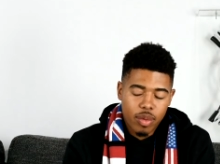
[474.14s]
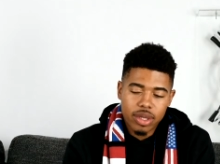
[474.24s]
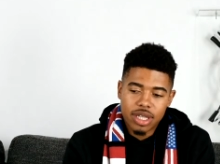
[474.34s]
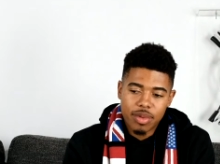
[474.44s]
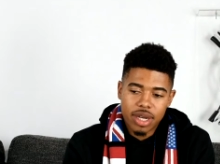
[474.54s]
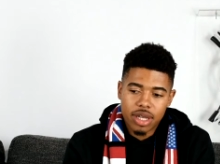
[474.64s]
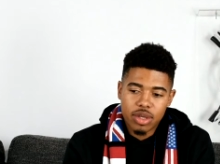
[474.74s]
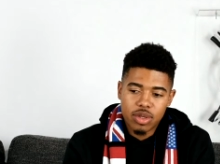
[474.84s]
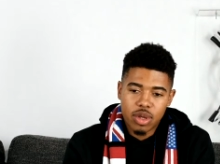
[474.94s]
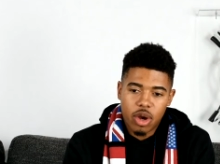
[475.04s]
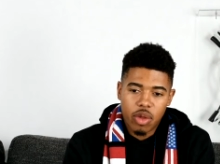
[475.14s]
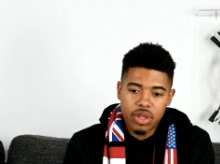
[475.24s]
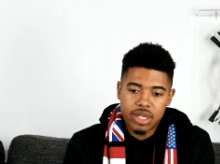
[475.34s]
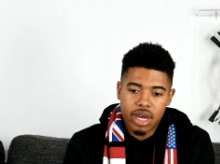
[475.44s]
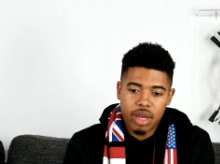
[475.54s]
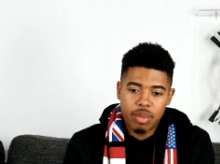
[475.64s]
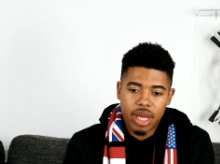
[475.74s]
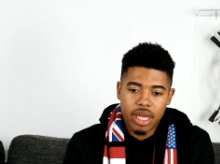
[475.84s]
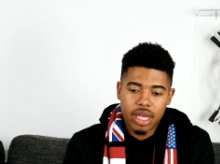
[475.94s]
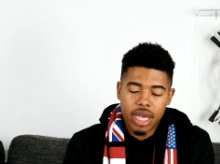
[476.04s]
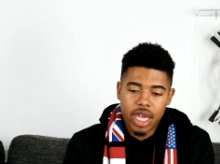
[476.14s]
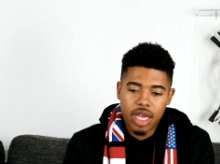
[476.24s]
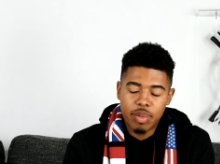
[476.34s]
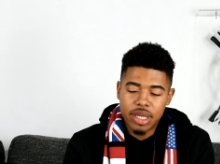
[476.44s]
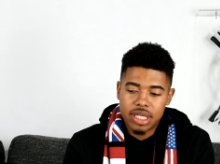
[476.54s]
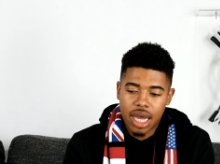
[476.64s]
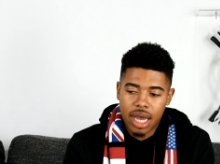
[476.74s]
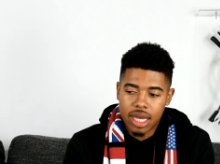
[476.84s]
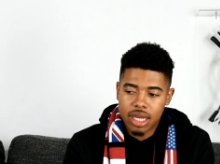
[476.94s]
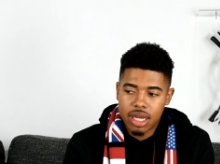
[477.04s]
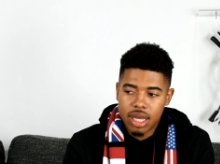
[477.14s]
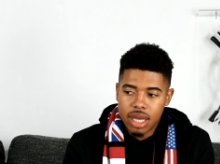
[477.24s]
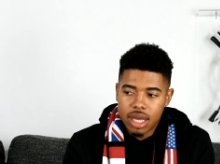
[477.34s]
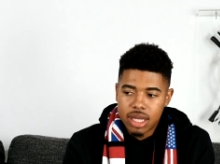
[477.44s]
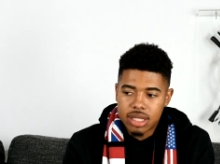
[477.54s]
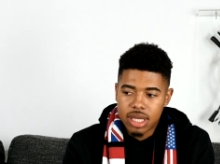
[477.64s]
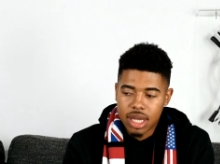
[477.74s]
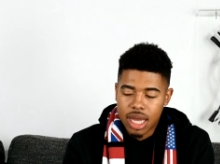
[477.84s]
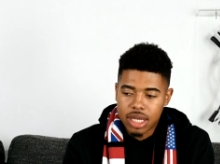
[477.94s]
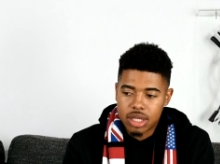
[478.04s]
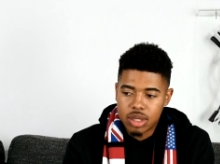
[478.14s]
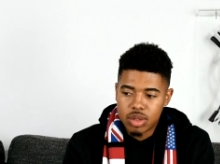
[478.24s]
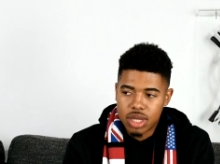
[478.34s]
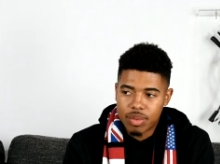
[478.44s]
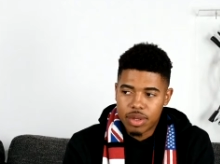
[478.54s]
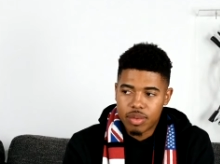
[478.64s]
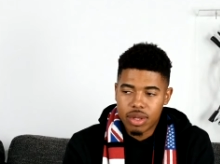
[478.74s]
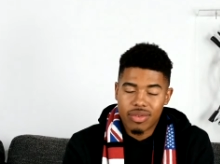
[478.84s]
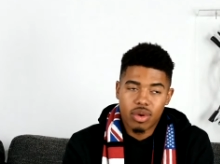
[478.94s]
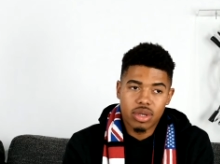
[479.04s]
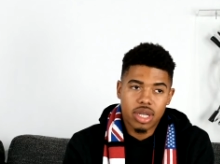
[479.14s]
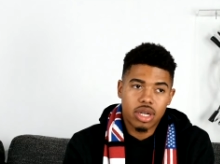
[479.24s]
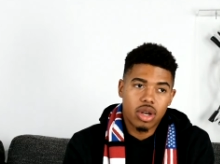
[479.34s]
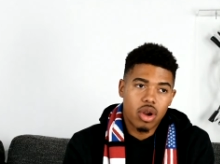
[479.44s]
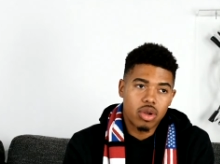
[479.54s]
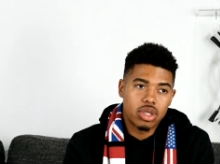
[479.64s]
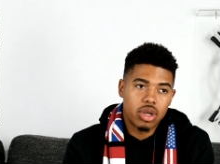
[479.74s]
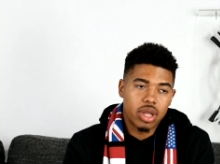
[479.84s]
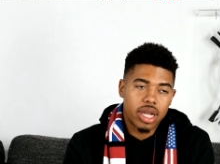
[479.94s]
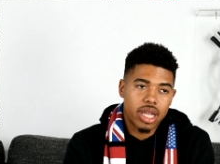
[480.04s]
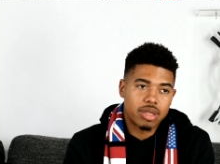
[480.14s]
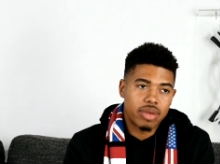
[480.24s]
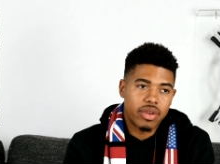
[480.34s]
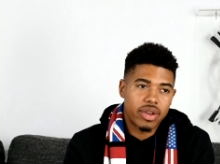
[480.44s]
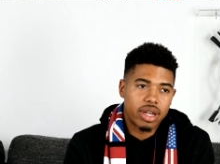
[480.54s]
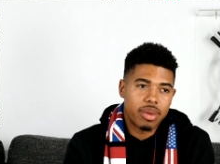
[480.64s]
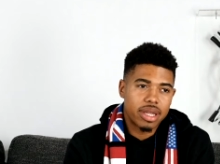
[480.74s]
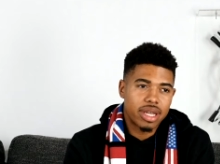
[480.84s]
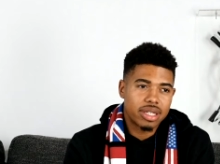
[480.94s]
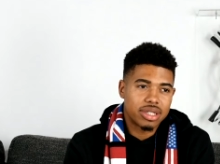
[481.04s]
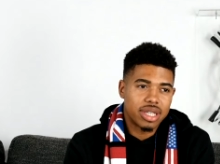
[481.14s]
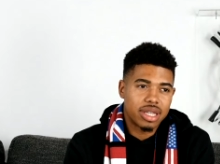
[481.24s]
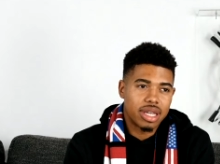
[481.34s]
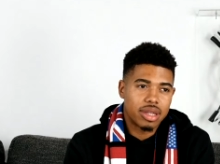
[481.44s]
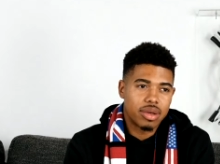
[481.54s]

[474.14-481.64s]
what's something I use all the time? Like it'd be tight to like do something with, of course, like Naruto. Like that's my favorite anime. I think I just said that